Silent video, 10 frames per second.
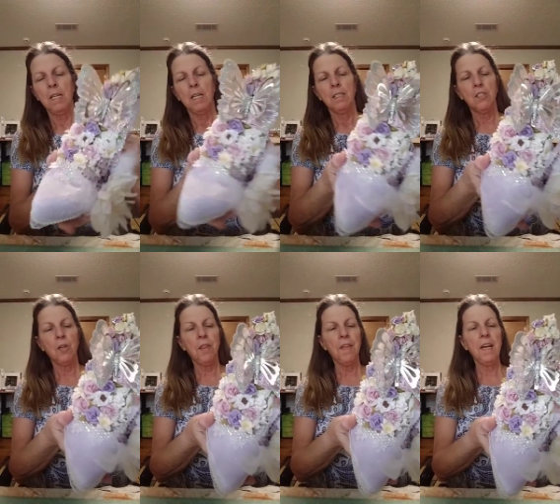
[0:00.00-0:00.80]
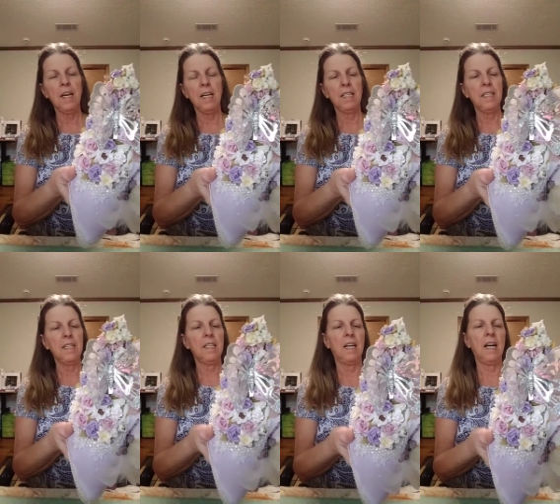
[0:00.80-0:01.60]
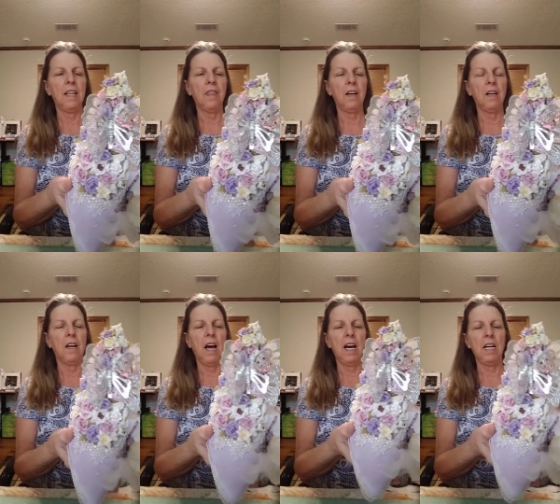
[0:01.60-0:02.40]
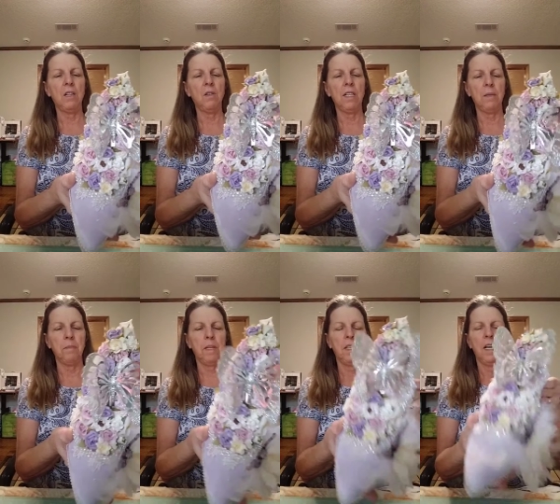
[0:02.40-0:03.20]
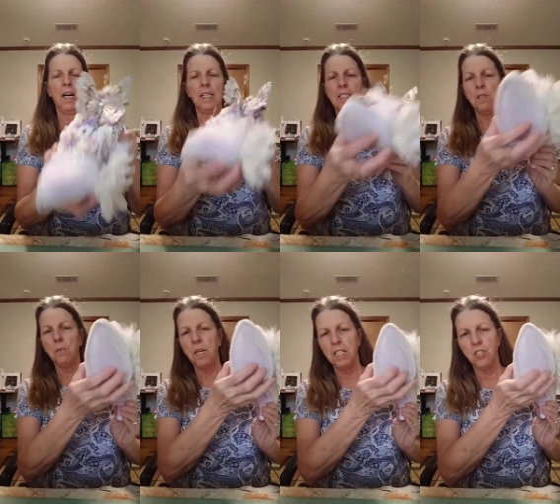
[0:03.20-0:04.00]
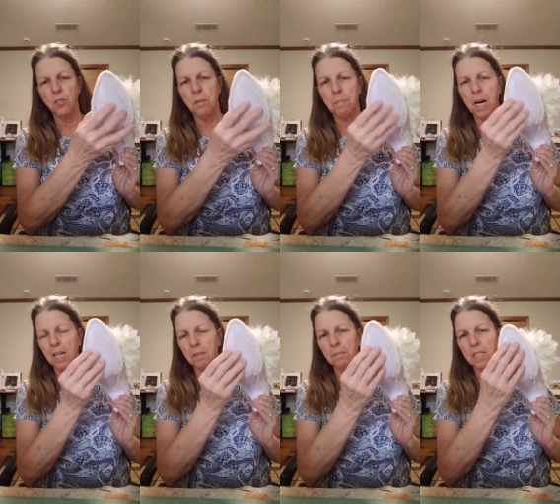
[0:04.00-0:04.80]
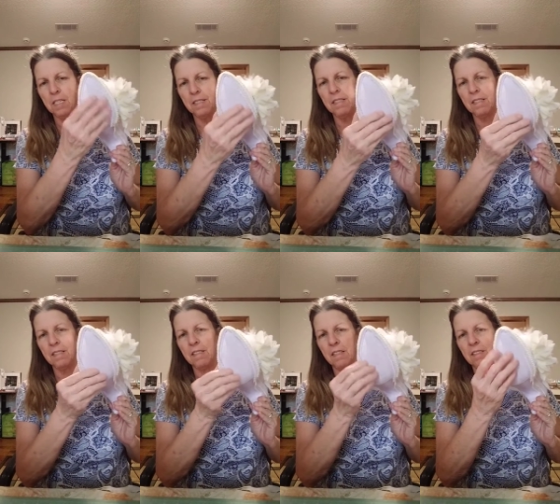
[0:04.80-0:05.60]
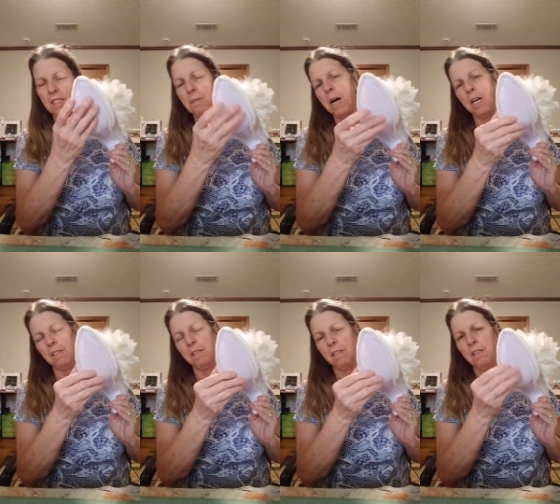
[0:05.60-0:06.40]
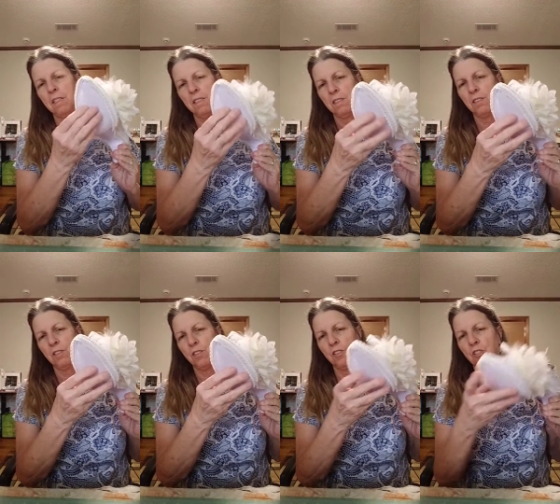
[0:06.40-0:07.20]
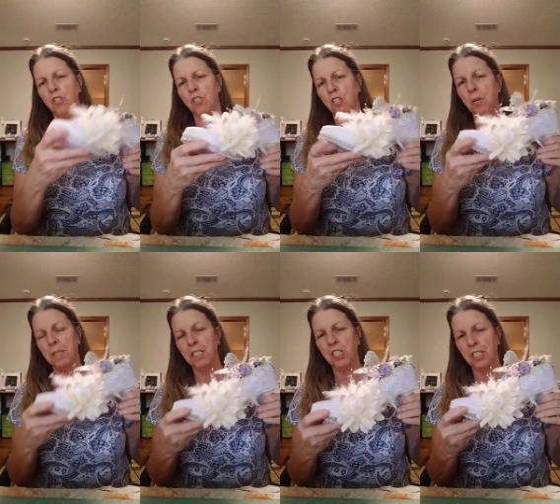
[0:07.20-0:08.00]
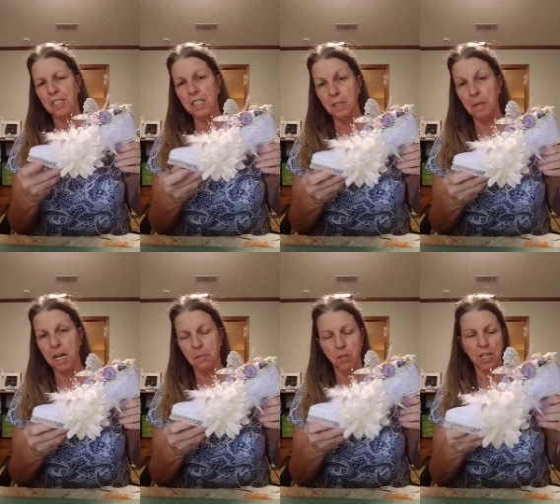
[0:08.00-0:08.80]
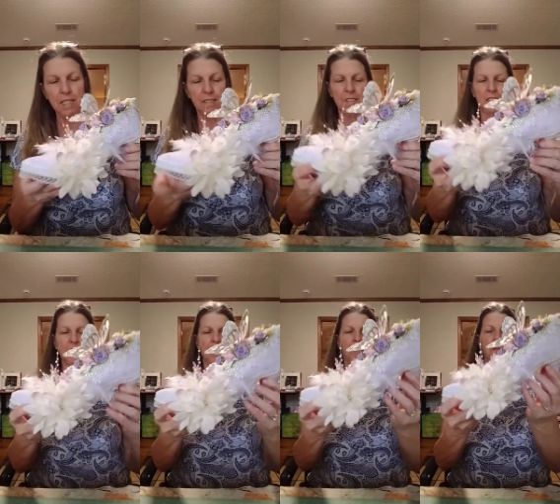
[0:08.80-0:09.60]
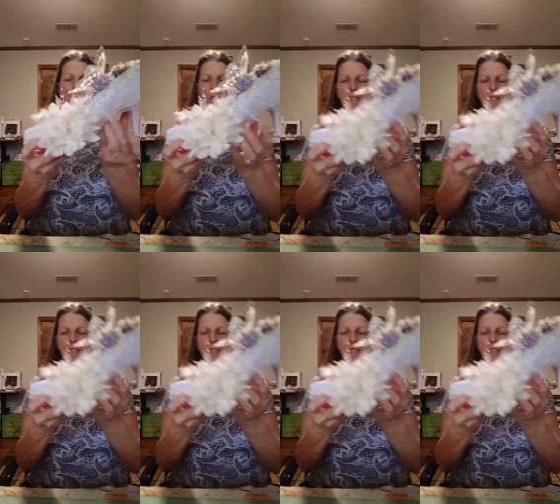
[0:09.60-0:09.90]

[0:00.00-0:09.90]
so then I thought, I didn't want to do the bottom, because, come on, nobody's going to see the bottom, right? So